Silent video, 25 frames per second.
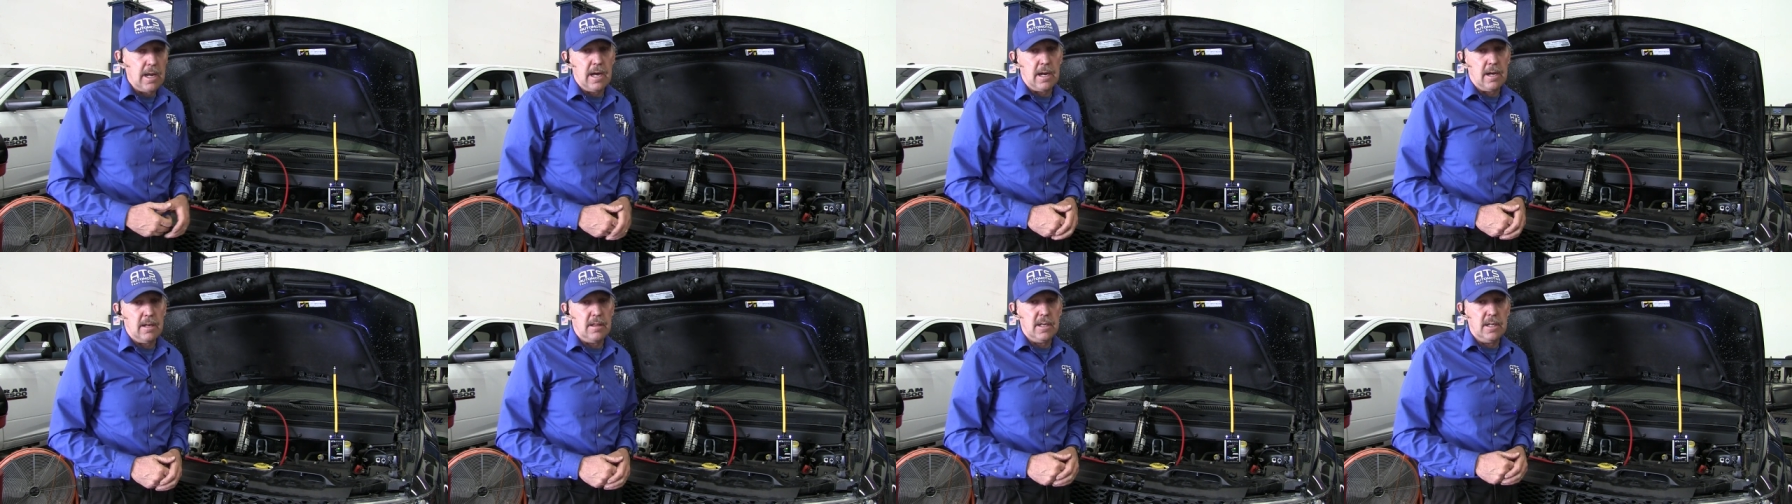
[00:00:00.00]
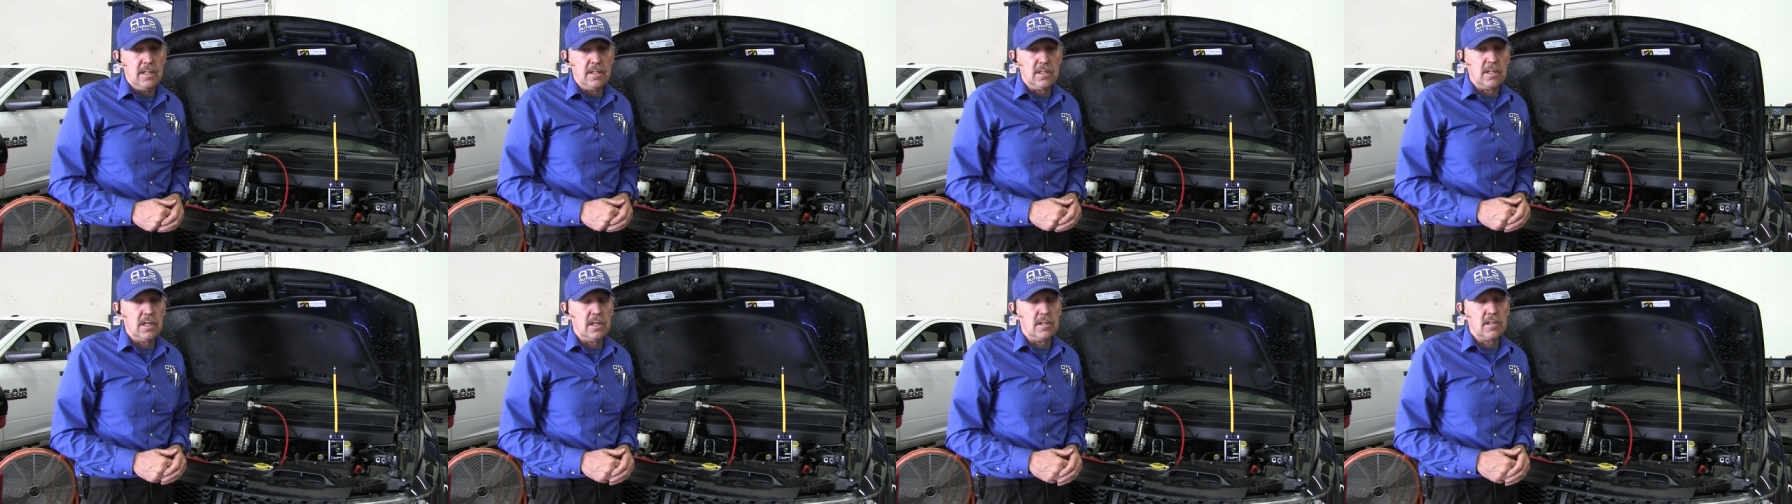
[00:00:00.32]
out of
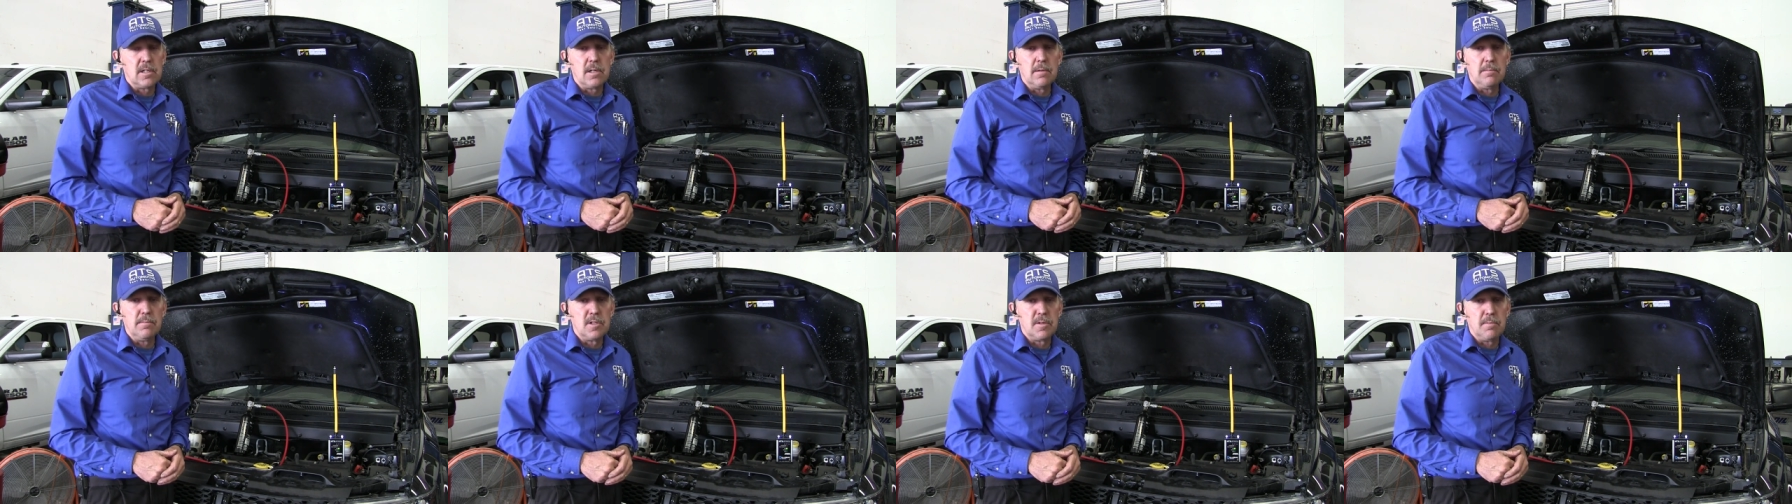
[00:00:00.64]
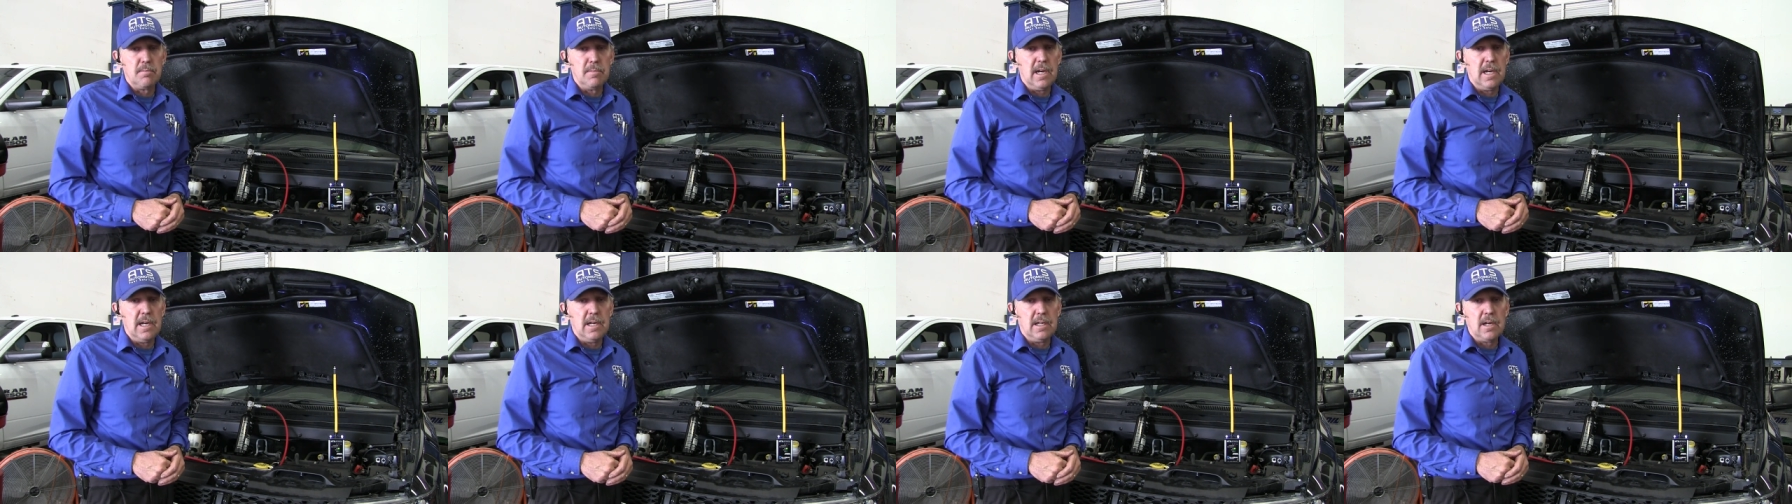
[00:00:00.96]
these systems
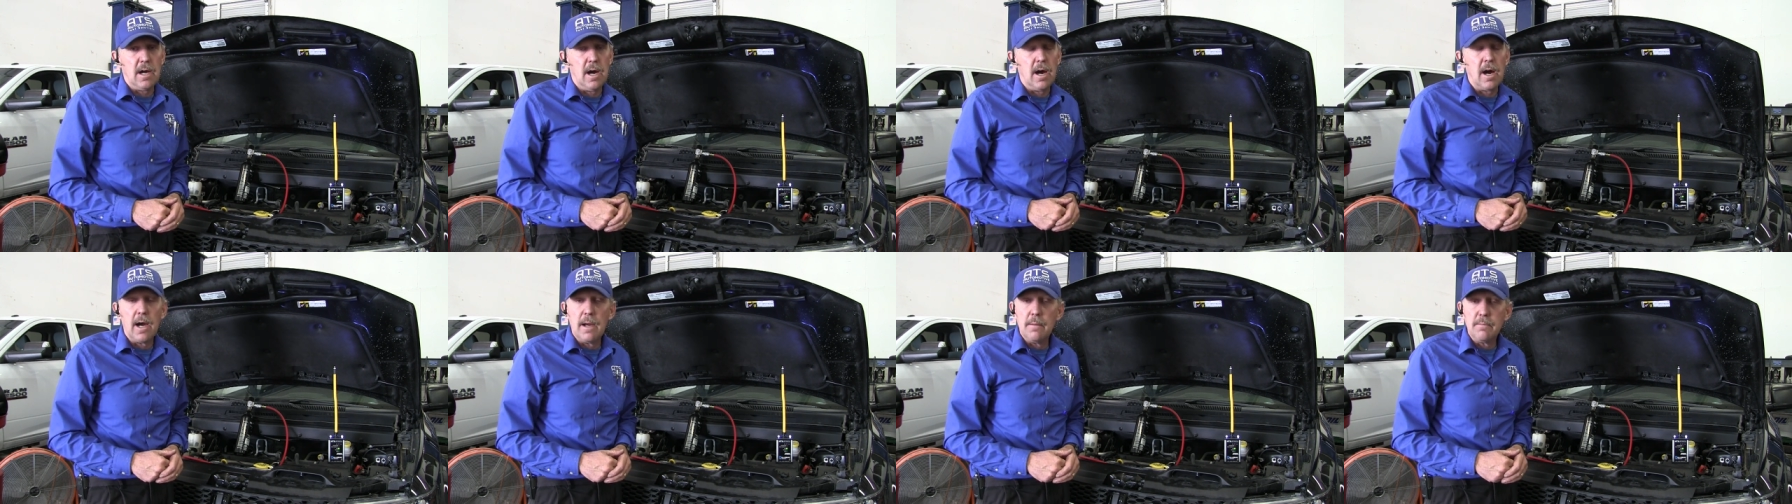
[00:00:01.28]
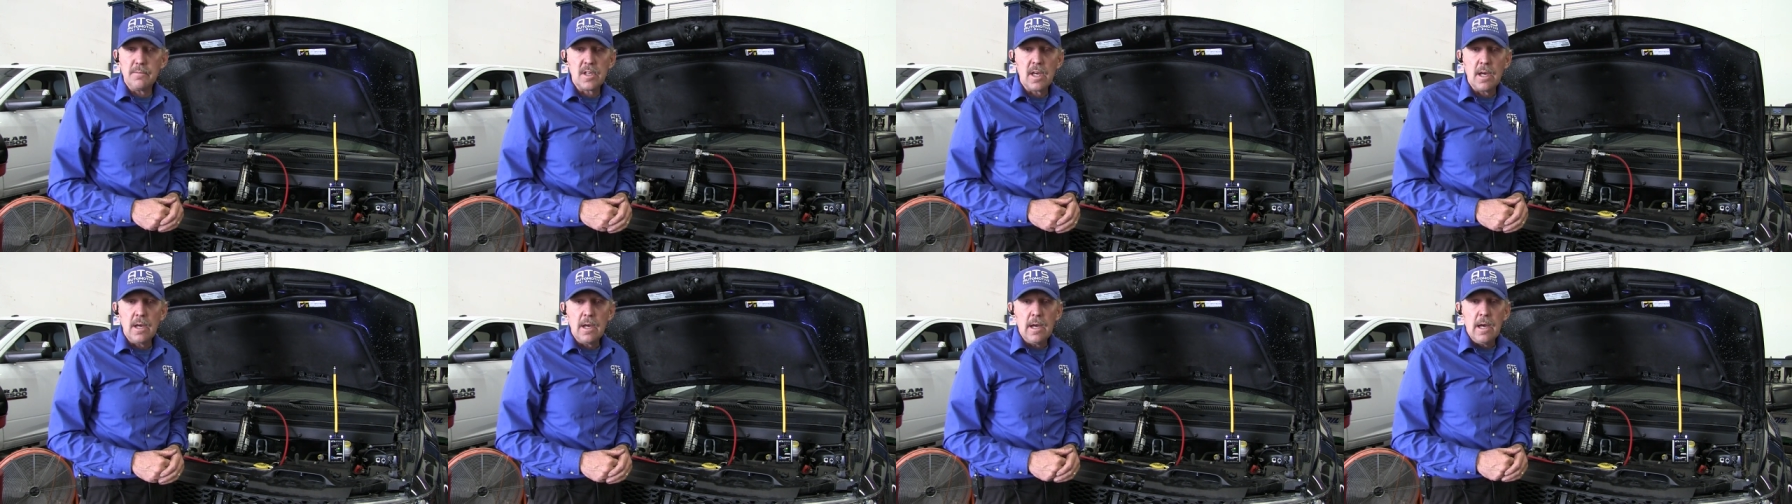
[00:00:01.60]
many
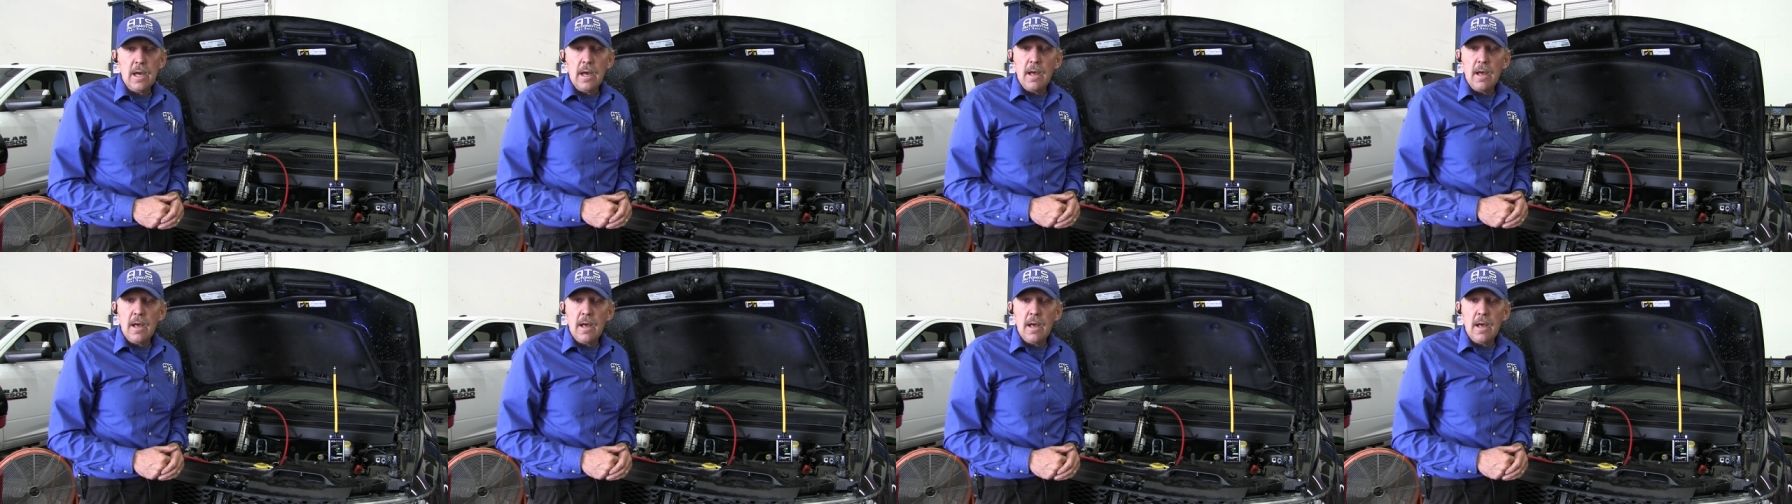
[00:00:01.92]
times.